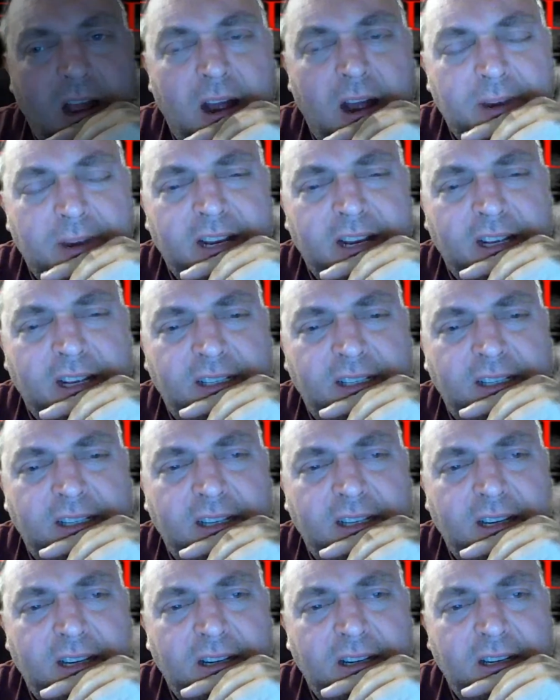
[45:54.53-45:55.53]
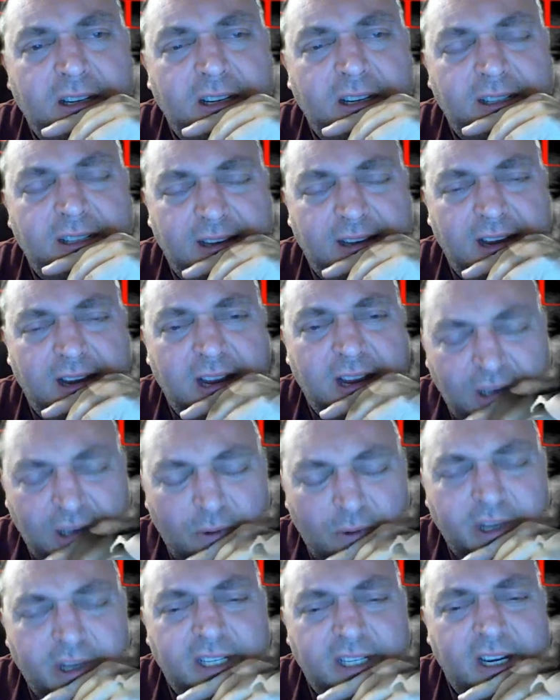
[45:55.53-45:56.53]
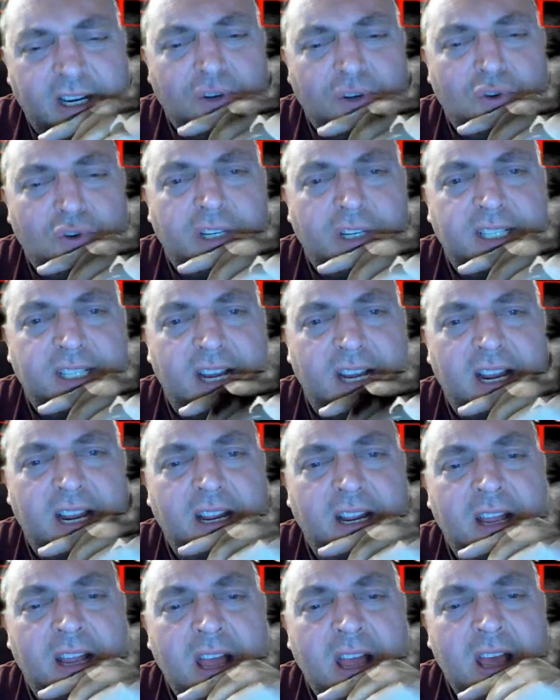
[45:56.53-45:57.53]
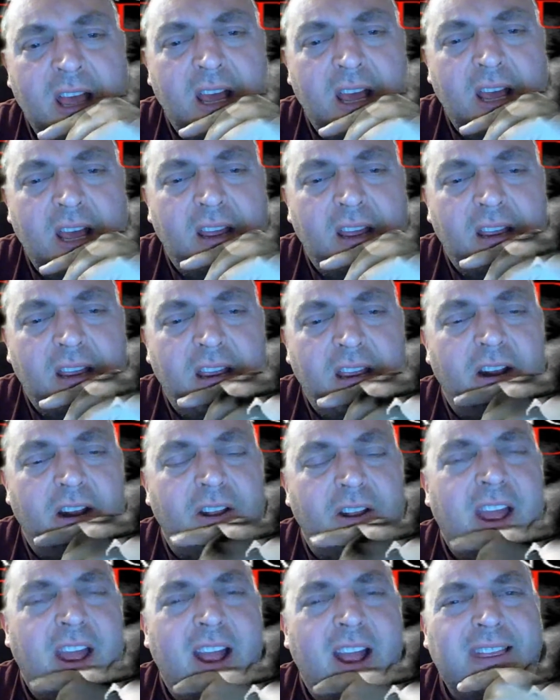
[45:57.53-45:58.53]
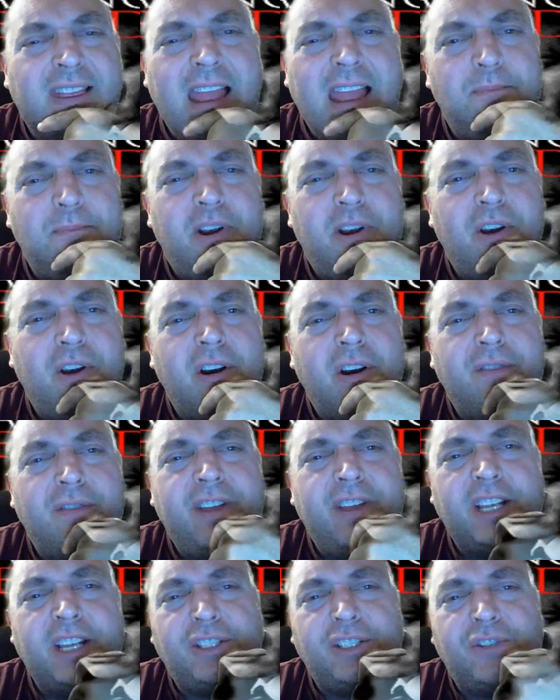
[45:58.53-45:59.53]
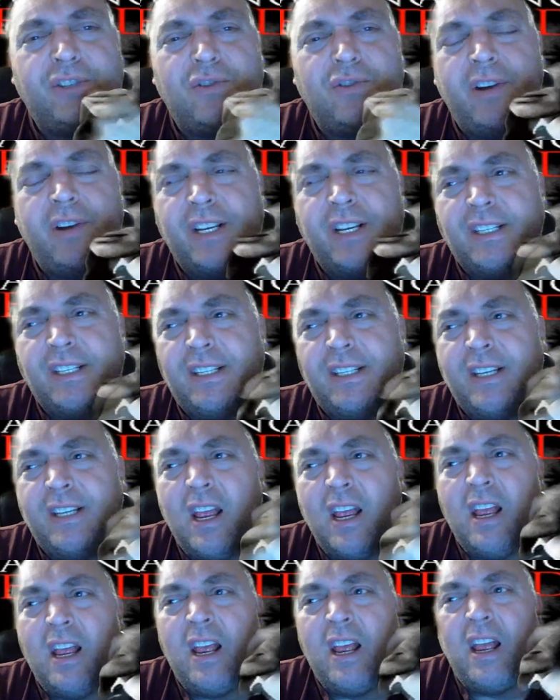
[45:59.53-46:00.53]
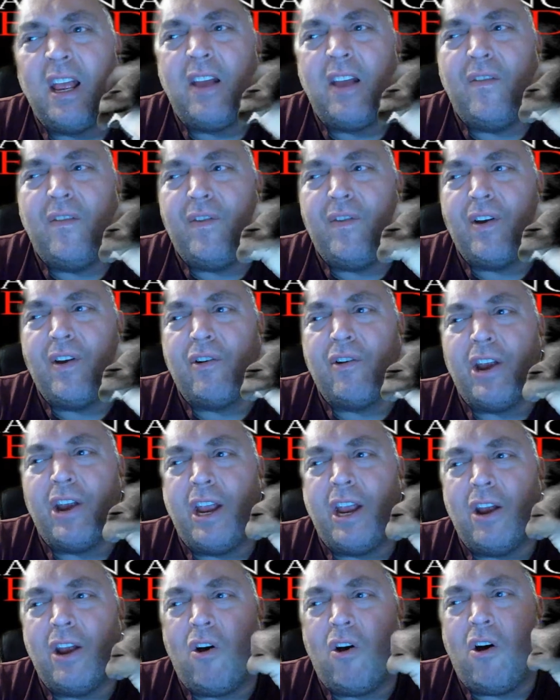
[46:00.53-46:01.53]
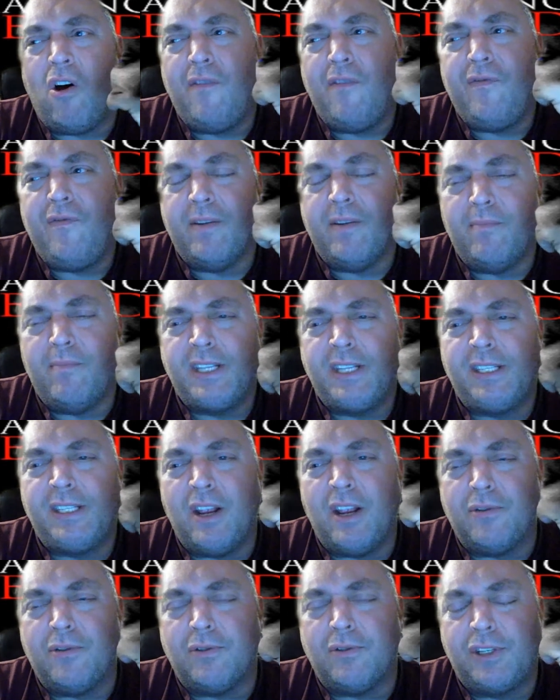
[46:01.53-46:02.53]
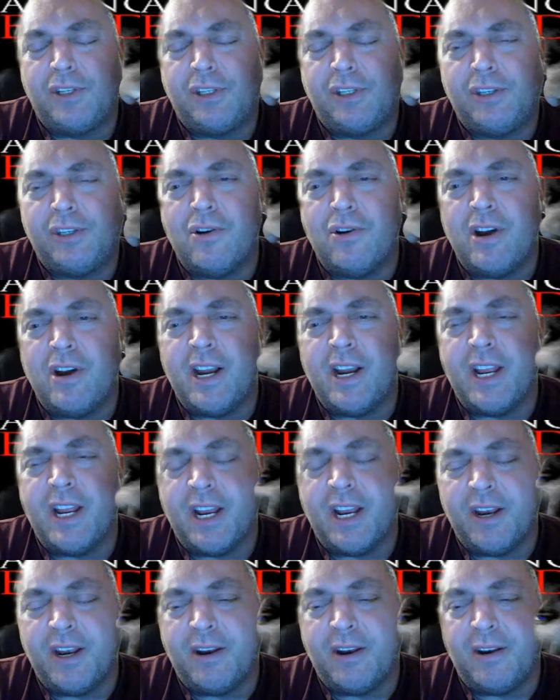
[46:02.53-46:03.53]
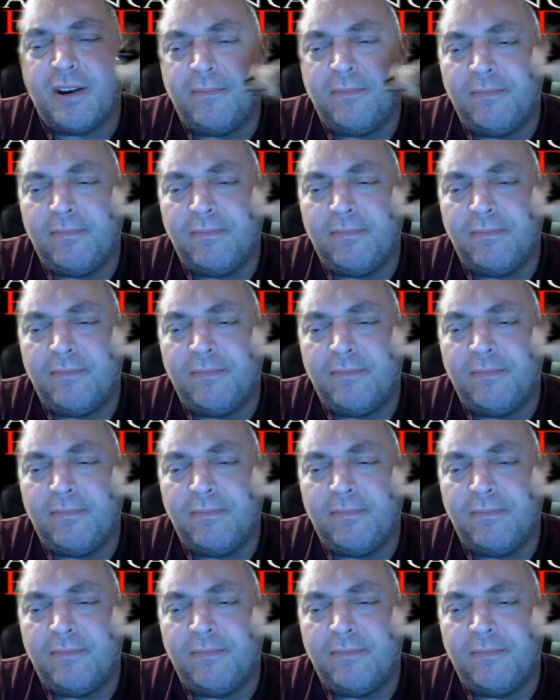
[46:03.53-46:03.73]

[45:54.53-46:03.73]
mean it's always interesting, that period of history is very often misunderstood and